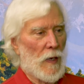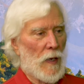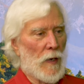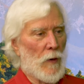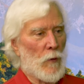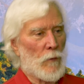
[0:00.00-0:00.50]

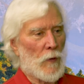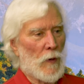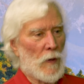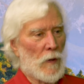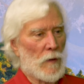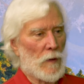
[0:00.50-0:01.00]
an
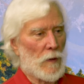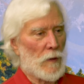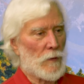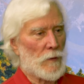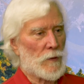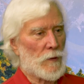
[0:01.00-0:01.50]
overall
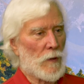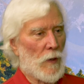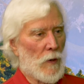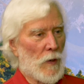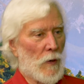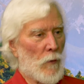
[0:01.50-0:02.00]
under,
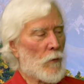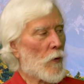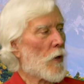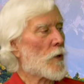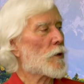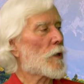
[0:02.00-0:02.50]
an
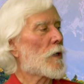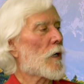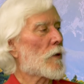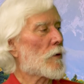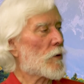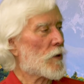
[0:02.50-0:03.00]
overarching
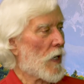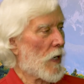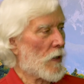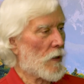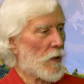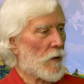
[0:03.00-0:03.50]

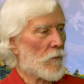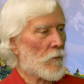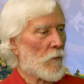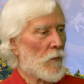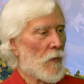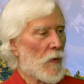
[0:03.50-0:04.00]
understanding
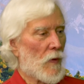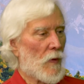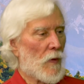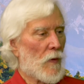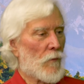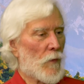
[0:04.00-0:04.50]

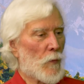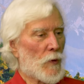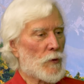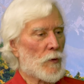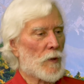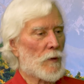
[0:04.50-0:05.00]
from
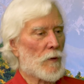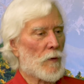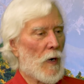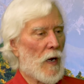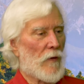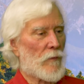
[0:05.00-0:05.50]
which you can
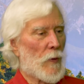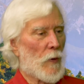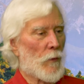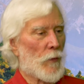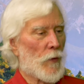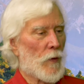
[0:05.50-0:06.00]
derive
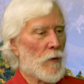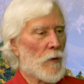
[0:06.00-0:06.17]
both